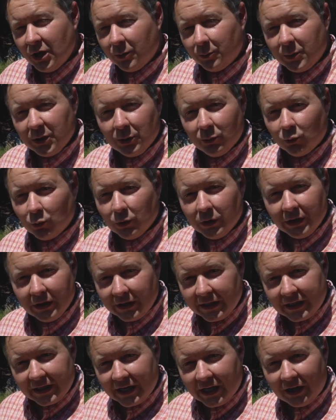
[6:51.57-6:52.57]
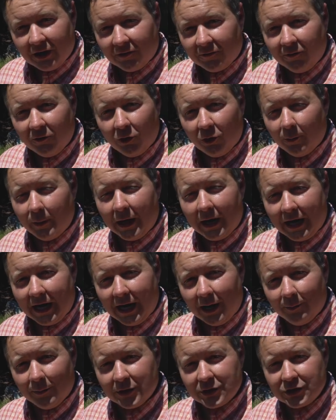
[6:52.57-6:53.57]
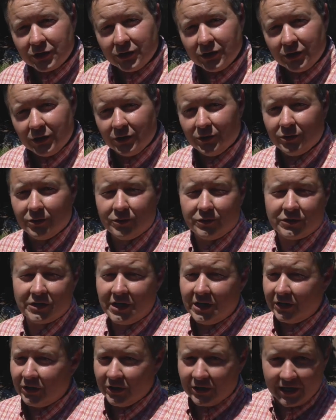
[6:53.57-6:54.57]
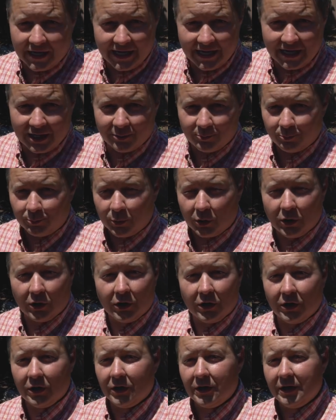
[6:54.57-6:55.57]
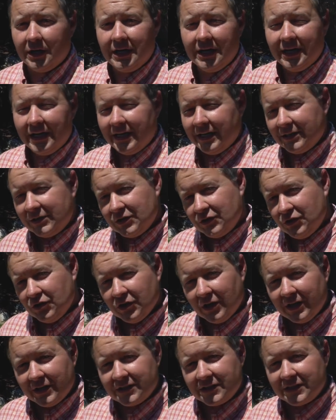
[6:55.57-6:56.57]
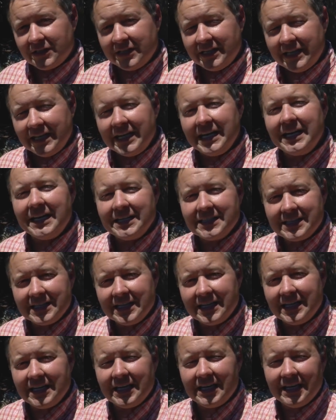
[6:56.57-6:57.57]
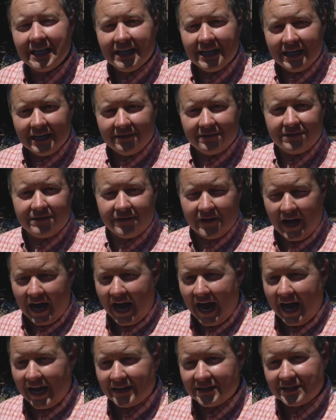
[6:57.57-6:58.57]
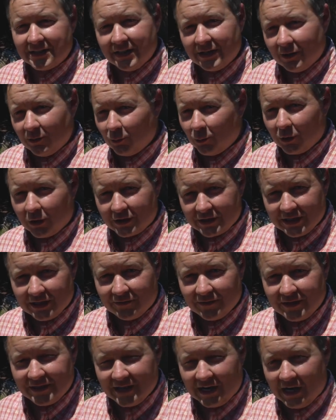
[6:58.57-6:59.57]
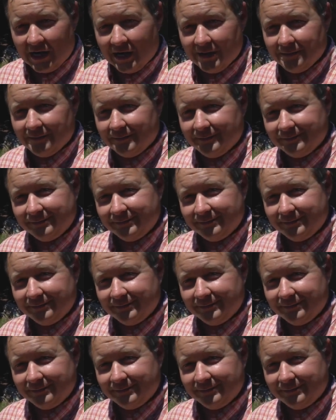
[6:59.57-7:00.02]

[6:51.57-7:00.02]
be really careful about how much you use. You can't burn. It's just easy and fast, and it works every time.